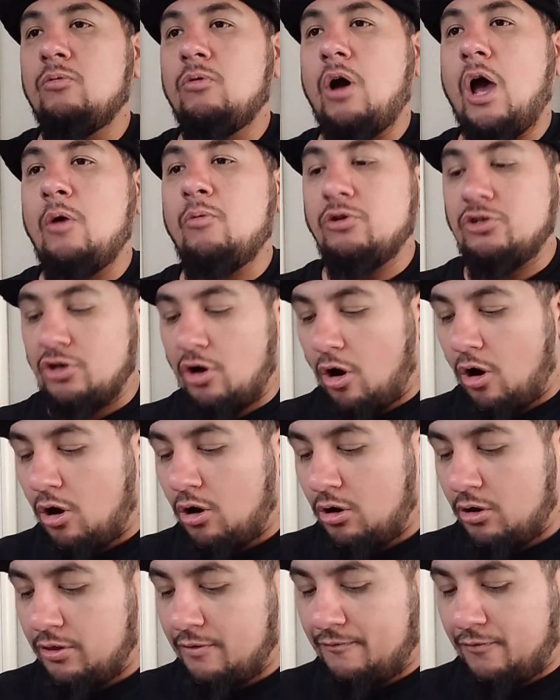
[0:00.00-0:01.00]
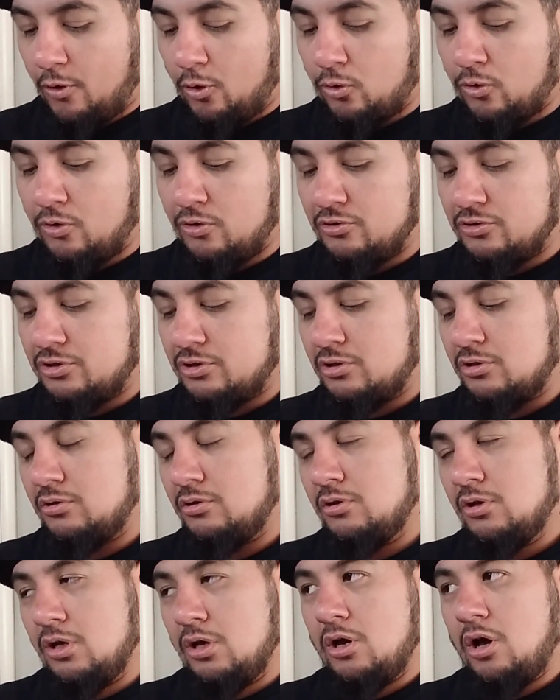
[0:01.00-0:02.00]
I wish all the vocals
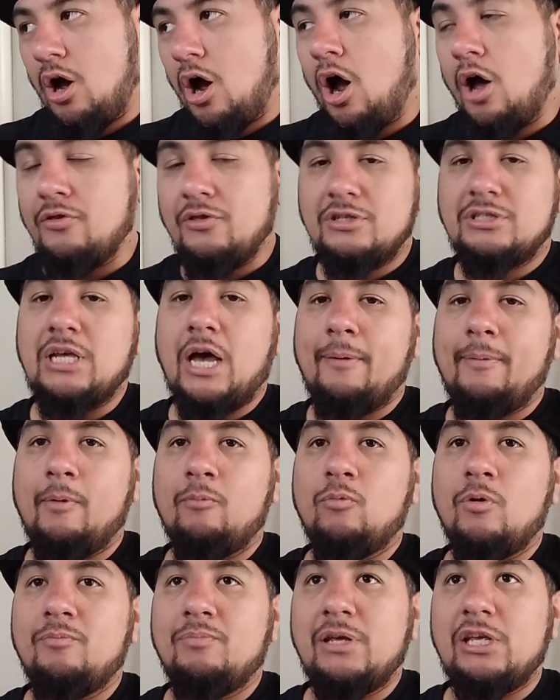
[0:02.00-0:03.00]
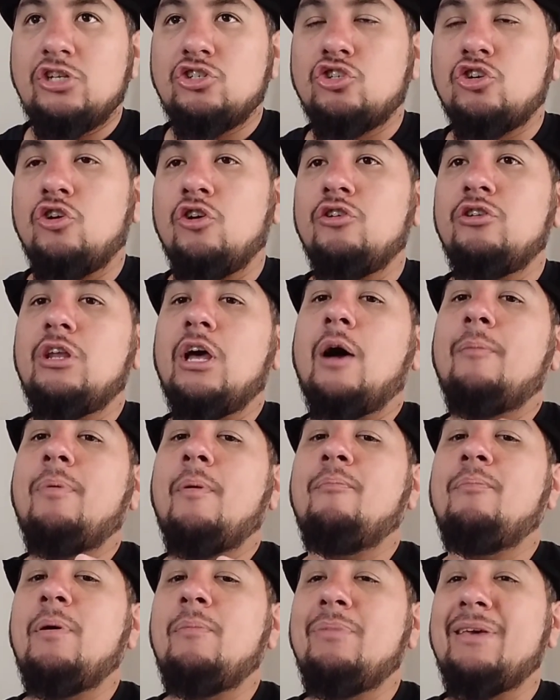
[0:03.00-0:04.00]
on this album would be turned up a
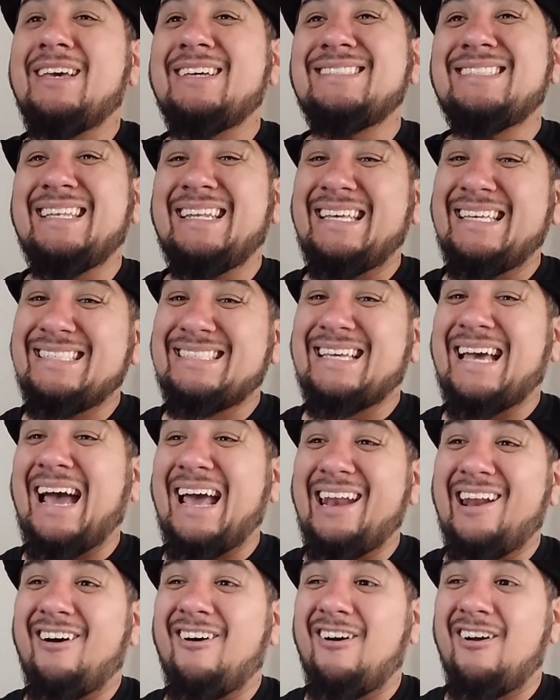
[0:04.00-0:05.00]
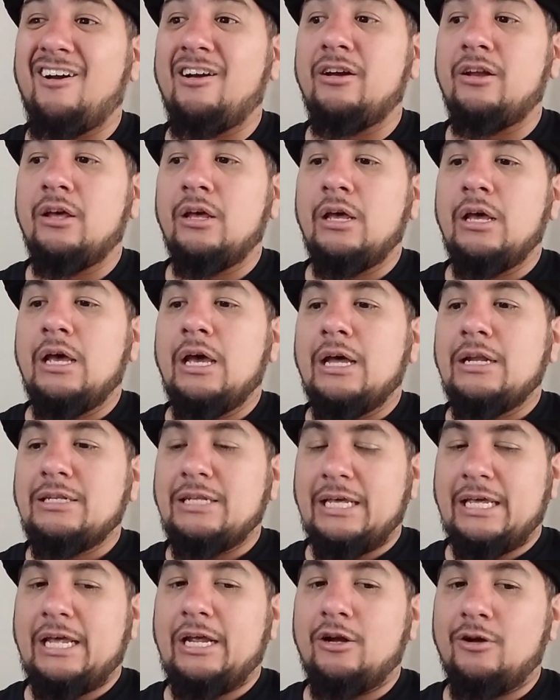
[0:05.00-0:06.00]
bit, because it is kind of hard to
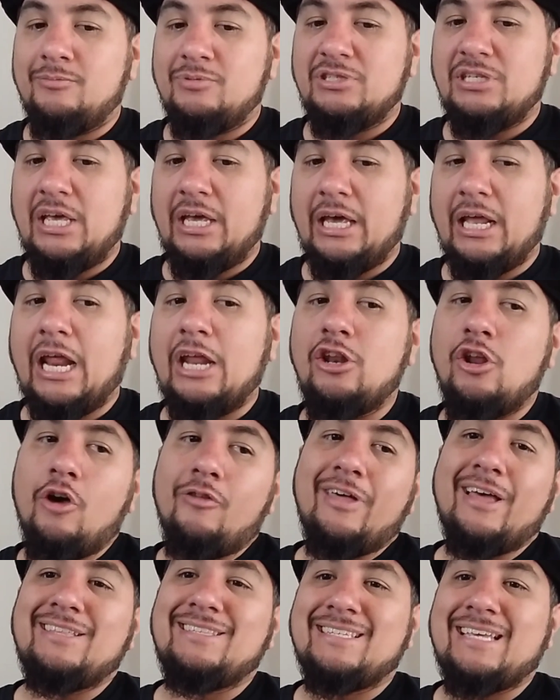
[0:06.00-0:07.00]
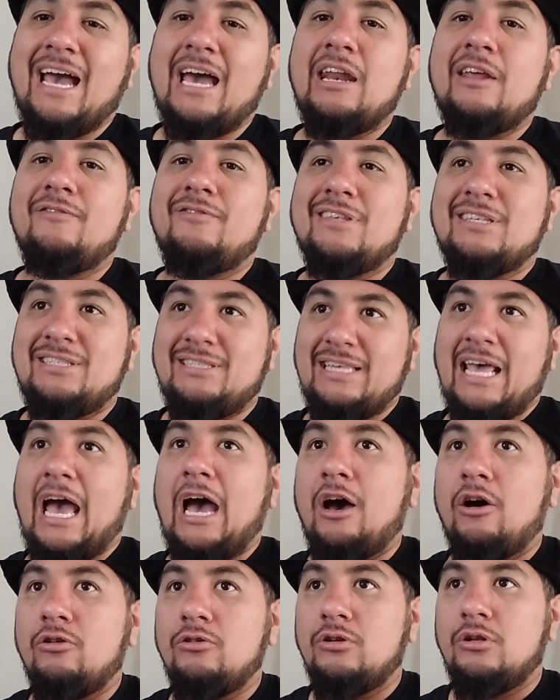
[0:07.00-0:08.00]
hear him sing, and I know that's kind of the
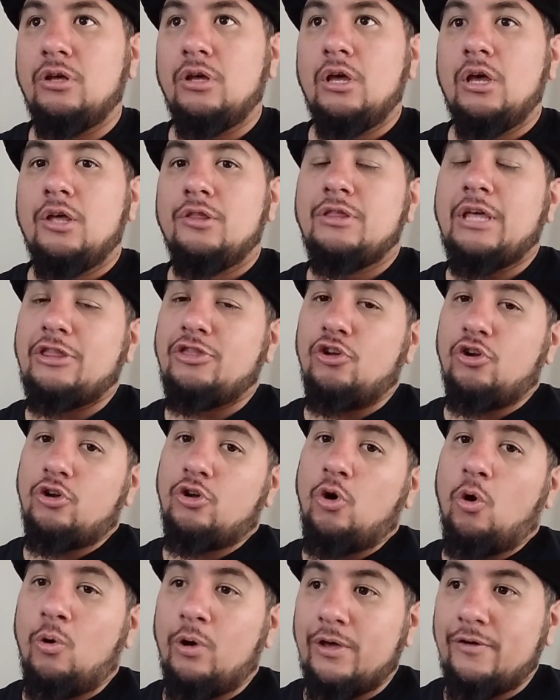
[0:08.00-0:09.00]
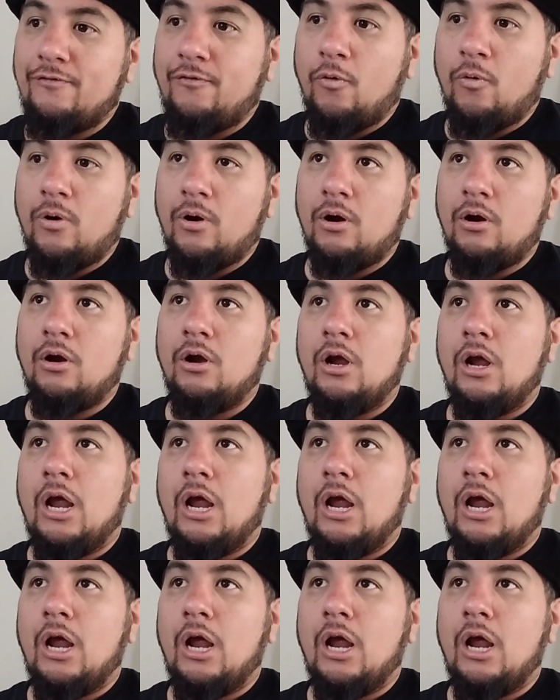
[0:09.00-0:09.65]
sound that they're going for,